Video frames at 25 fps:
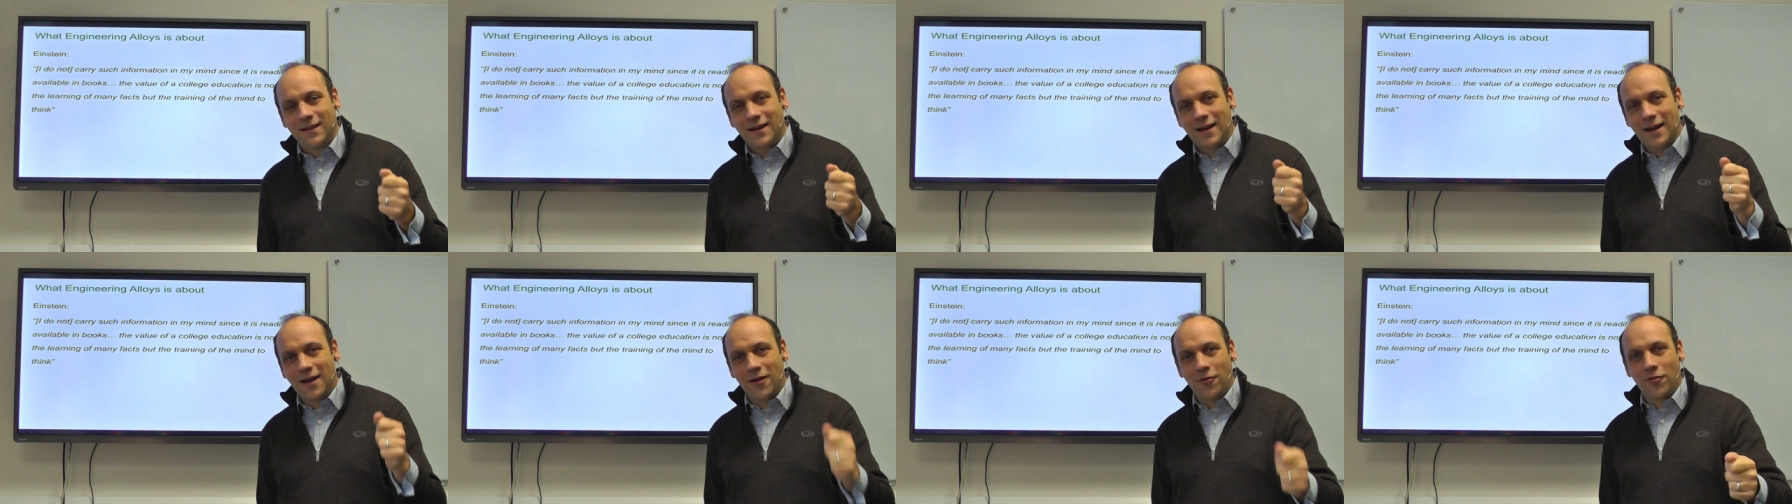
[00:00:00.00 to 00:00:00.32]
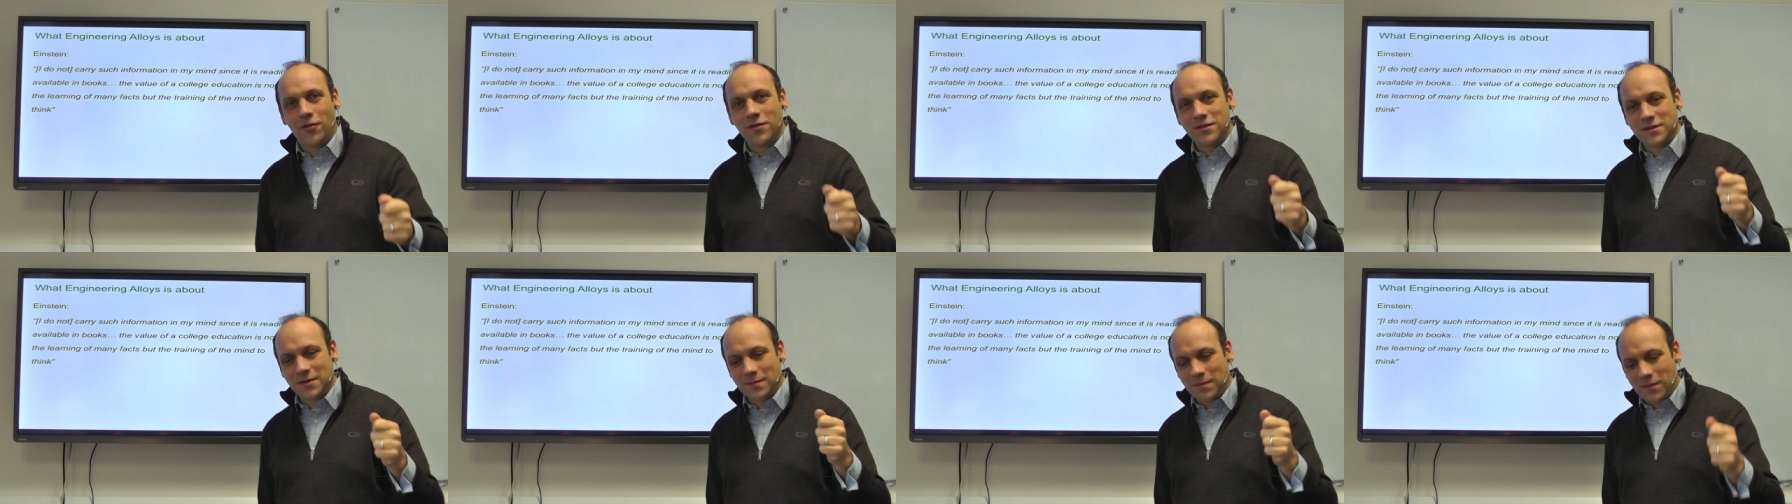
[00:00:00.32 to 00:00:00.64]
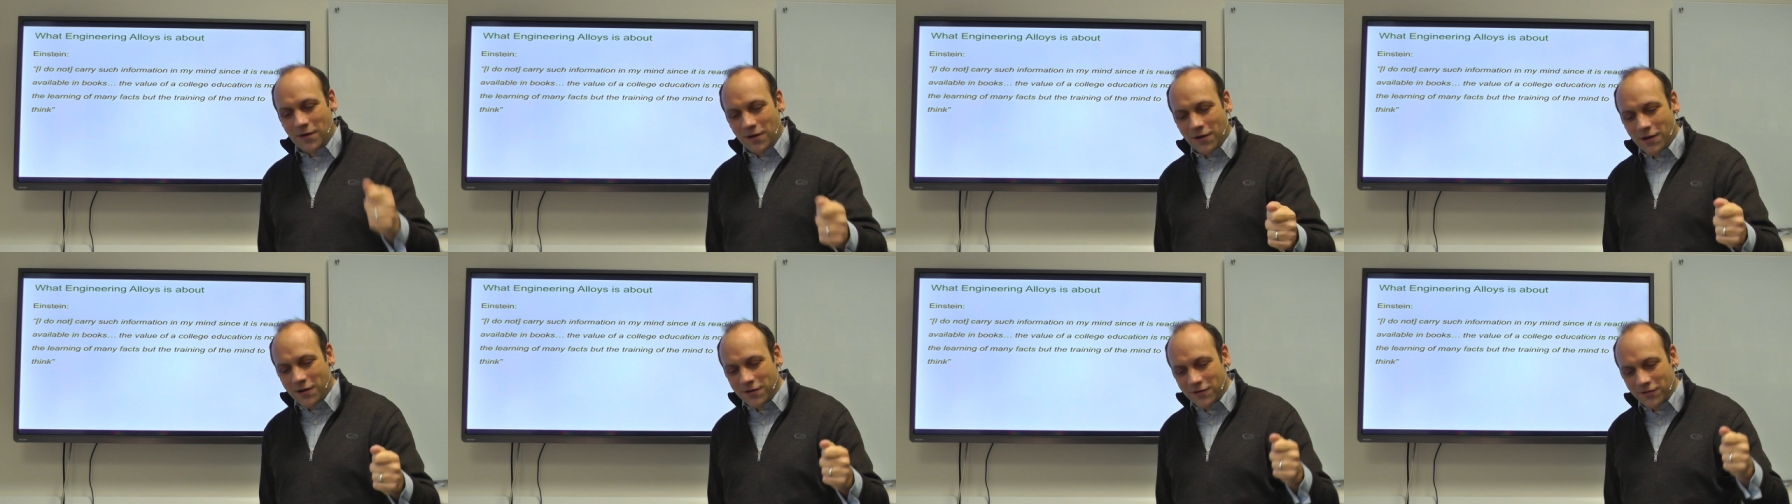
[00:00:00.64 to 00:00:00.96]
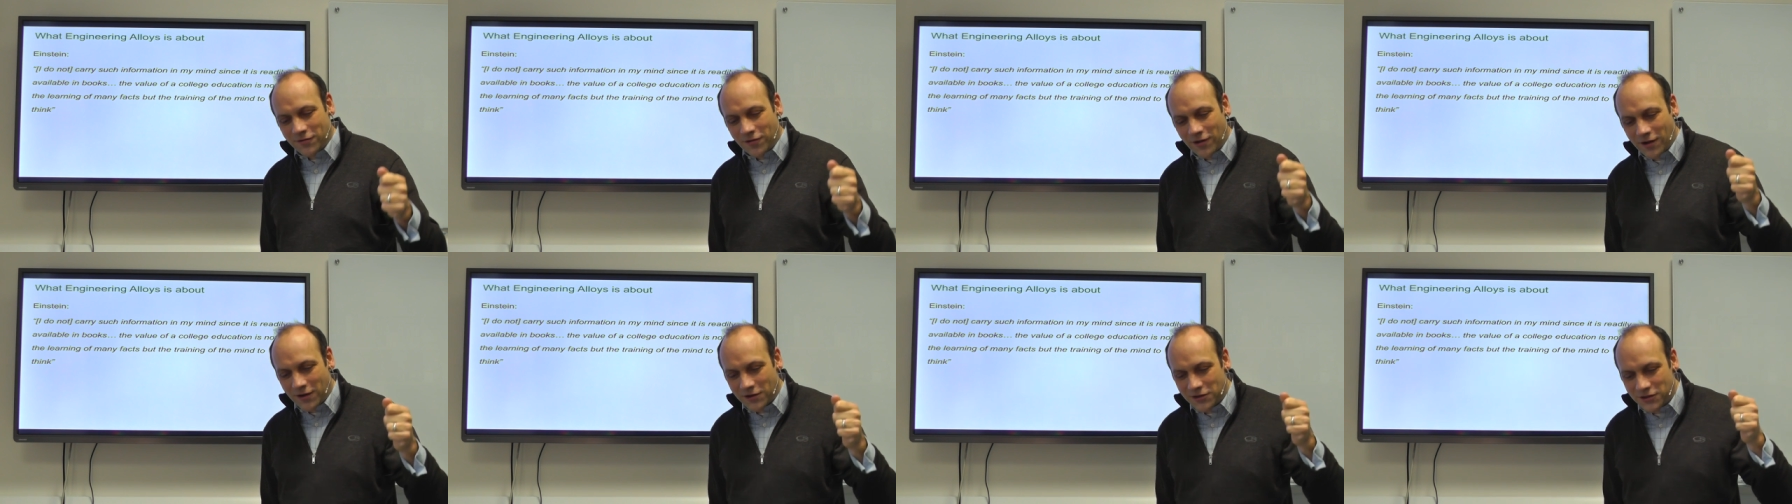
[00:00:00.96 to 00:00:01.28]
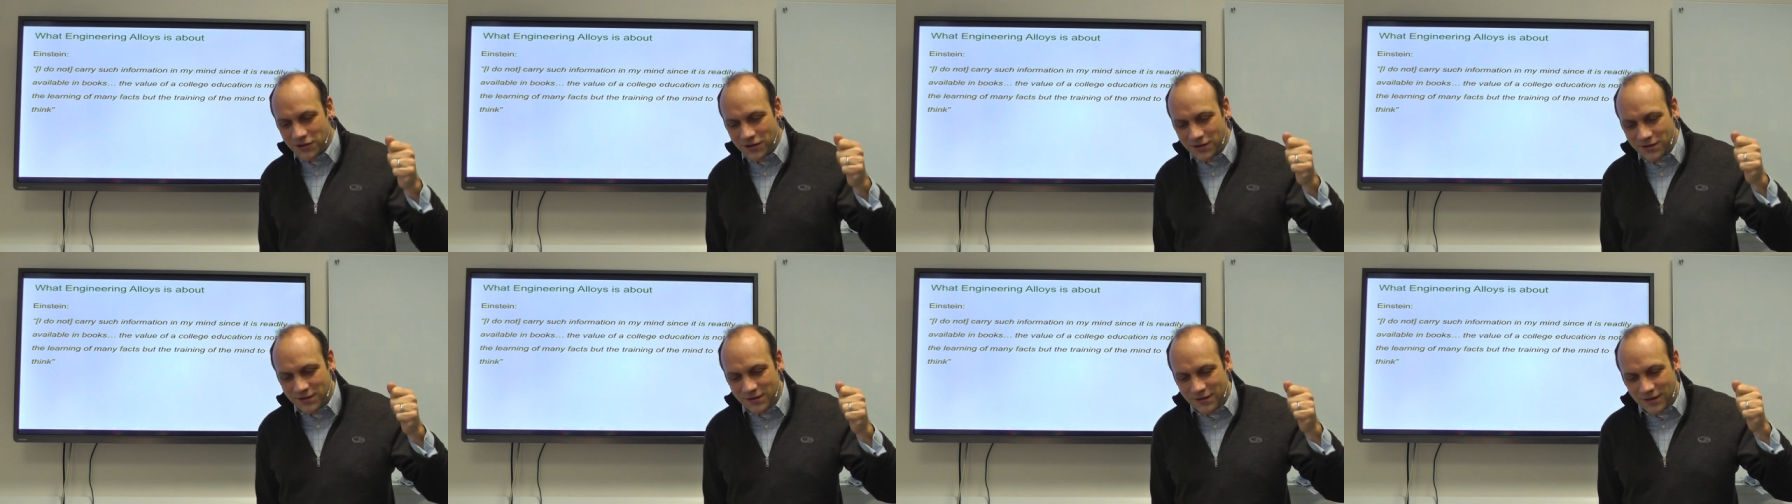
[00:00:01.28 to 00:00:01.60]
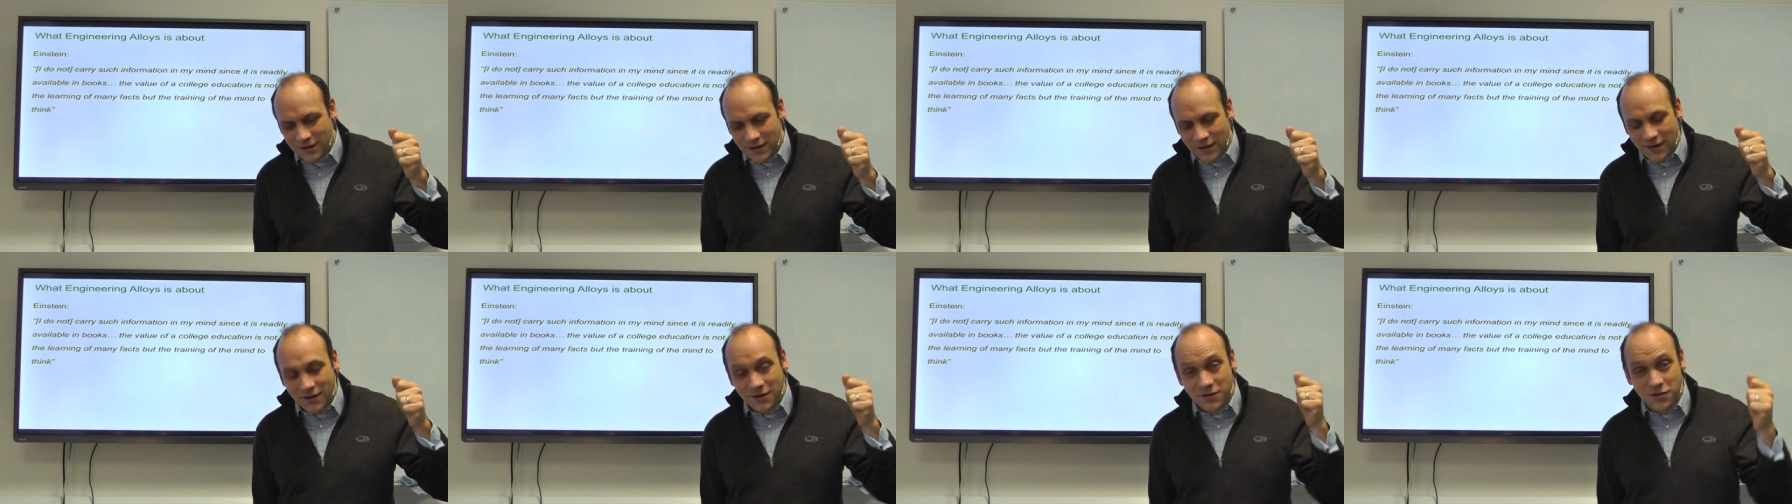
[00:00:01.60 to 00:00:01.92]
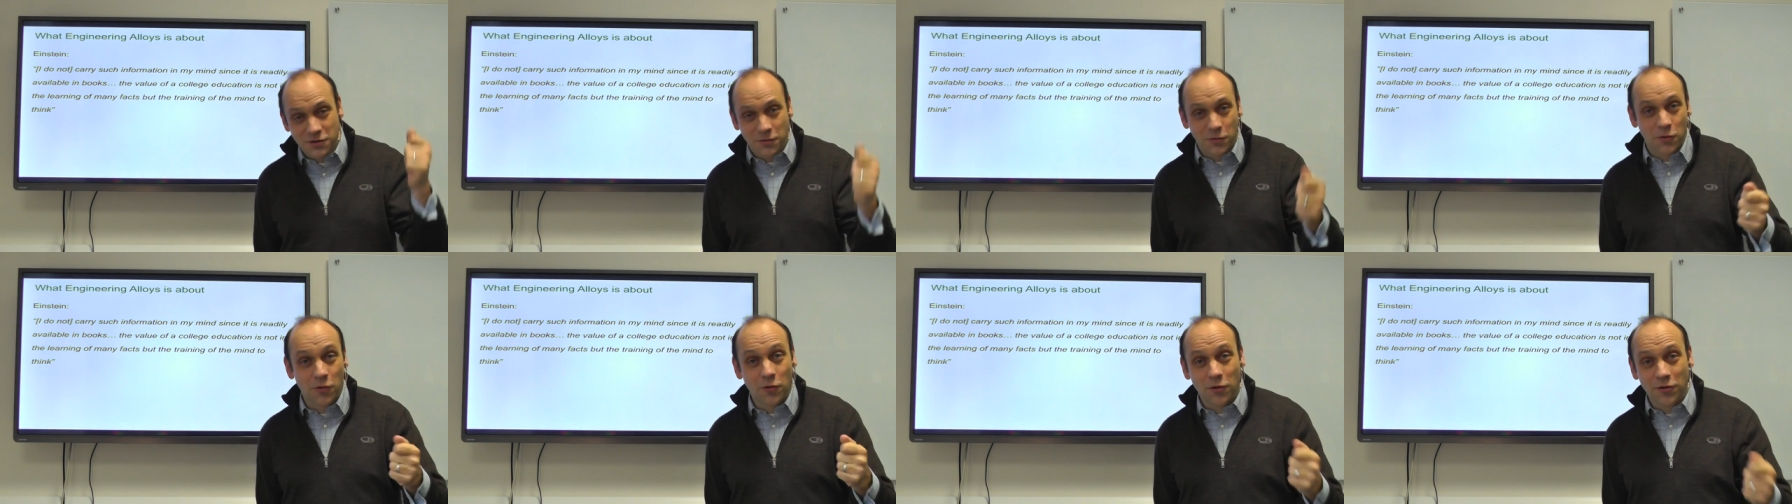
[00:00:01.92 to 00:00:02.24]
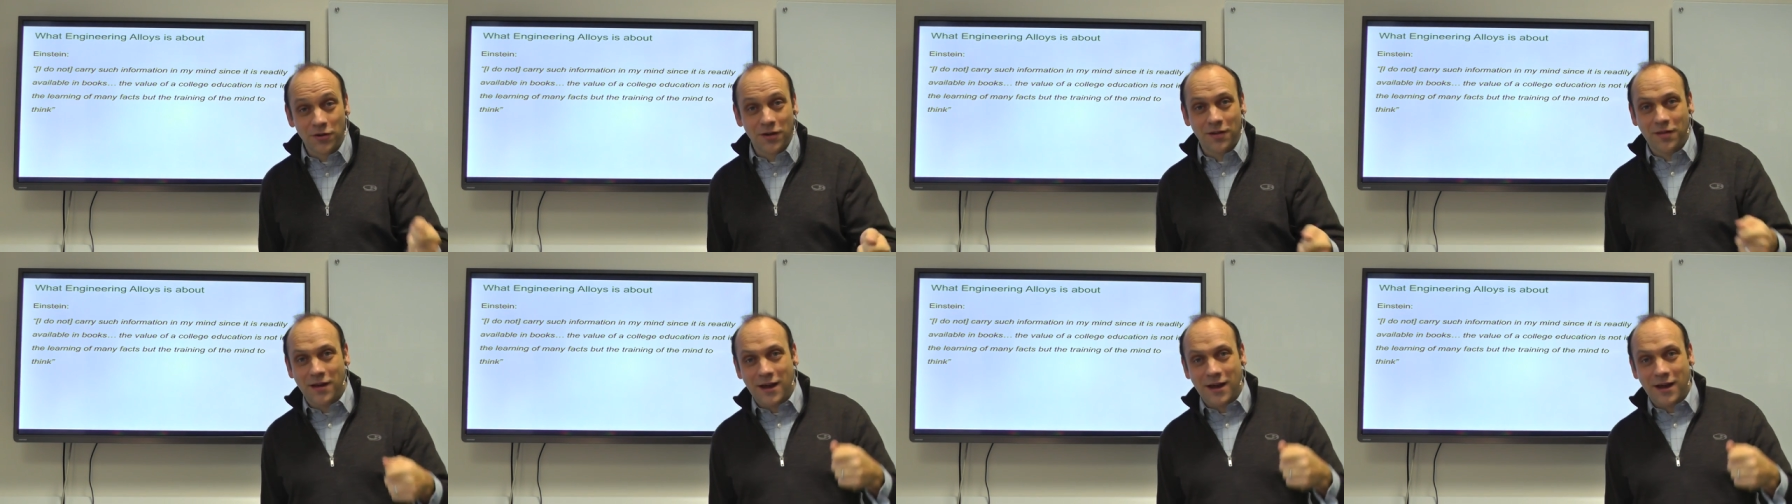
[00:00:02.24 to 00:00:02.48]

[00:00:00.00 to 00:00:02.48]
alloys and microstructures to order,